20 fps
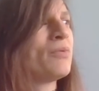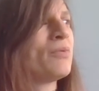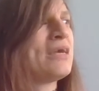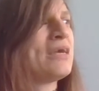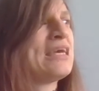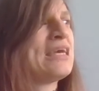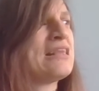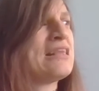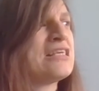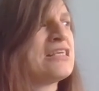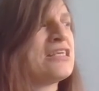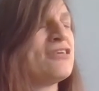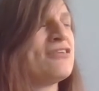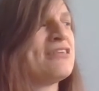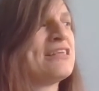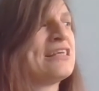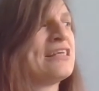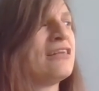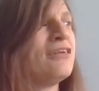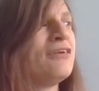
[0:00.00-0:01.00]
with
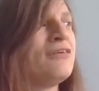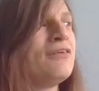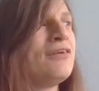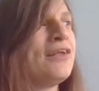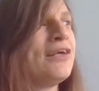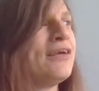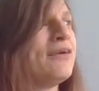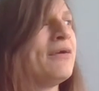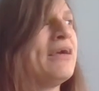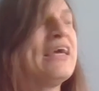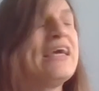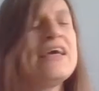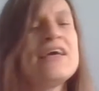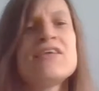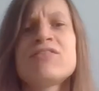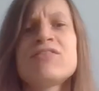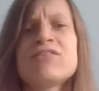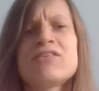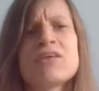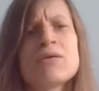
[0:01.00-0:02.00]
using lulu
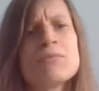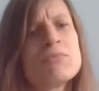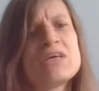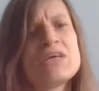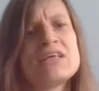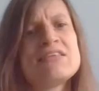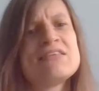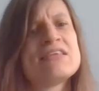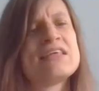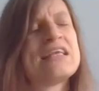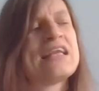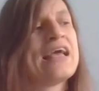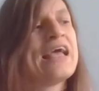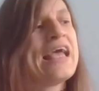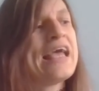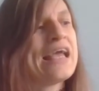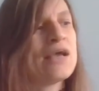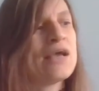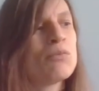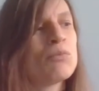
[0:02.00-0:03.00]
for some reason
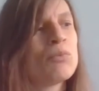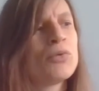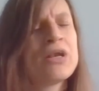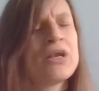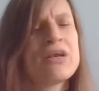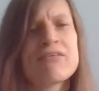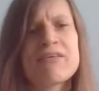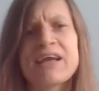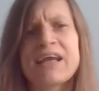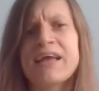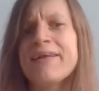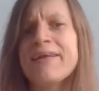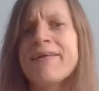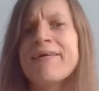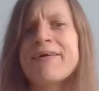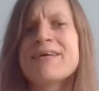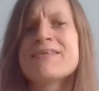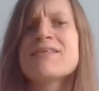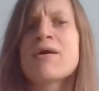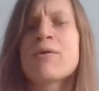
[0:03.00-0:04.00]
it wouldn't
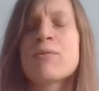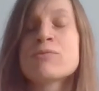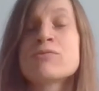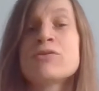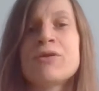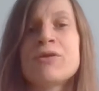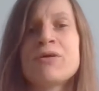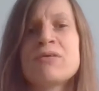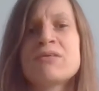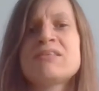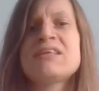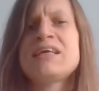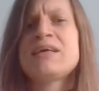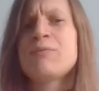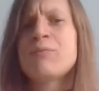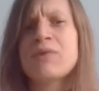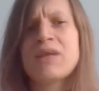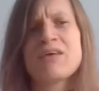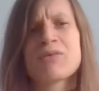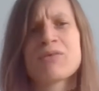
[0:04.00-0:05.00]
recognize i was logged
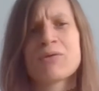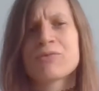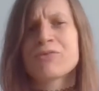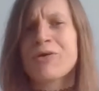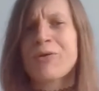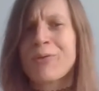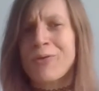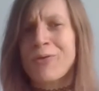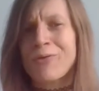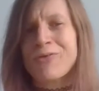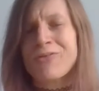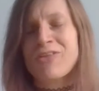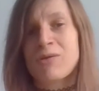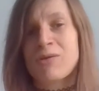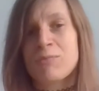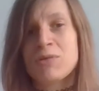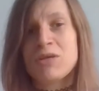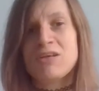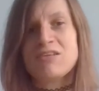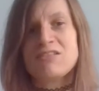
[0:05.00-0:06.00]
in whenever i was going onto the
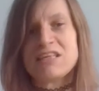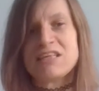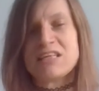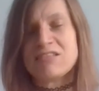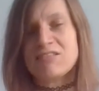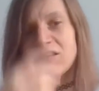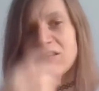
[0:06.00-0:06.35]
community